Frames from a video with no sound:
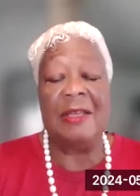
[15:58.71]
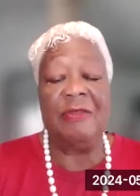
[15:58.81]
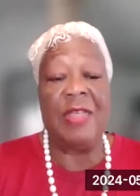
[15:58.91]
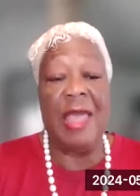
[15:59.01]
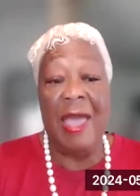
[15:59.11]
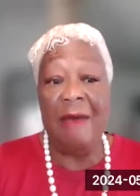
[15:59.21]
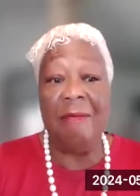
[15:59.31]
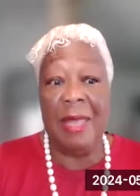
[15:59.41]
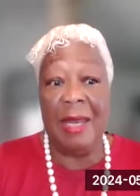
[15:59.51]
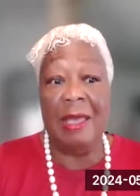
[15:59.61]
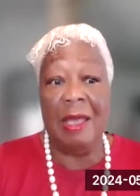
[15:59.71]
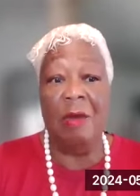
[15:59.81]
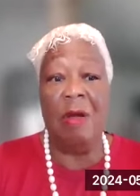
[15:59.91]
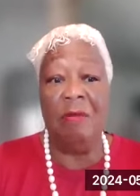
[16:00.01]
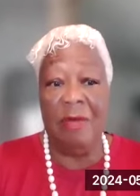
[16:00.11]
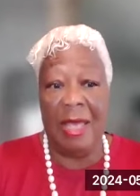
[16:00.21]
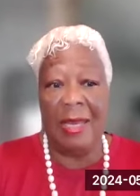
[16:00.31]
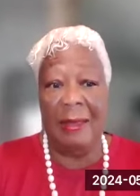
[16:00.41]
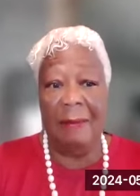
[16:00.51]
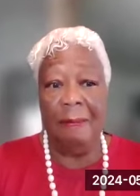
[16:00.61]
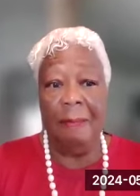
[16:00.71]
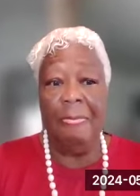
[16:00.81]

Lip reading: if they have Medicare already,